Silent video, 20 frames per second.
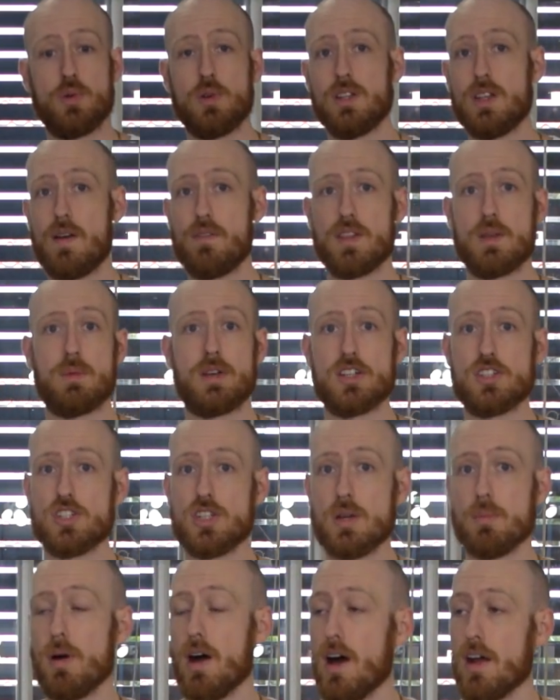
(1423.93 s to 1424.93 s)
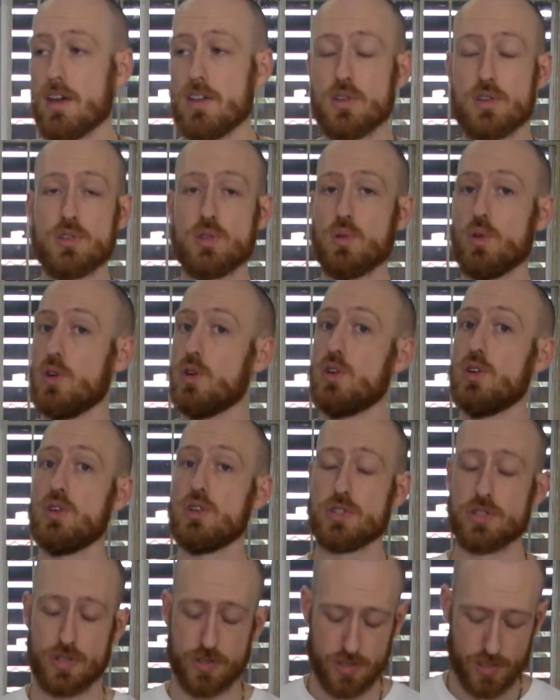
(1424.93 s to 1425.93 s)
do a lovely big ciabatta, you can do
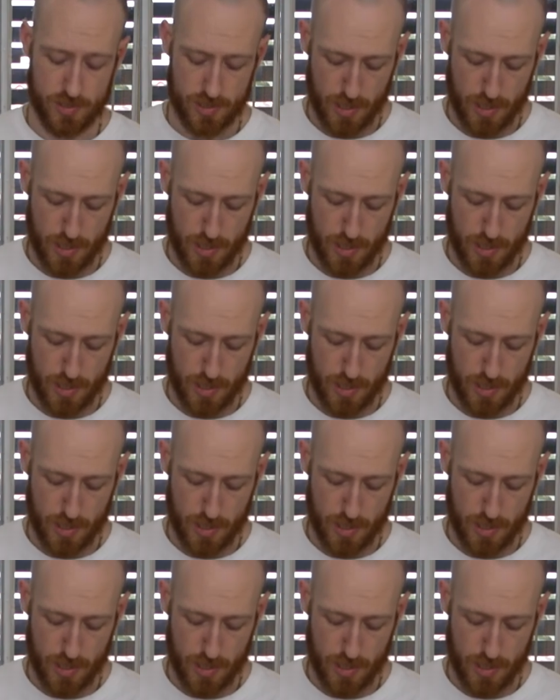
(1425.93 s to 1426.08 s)
all sorts of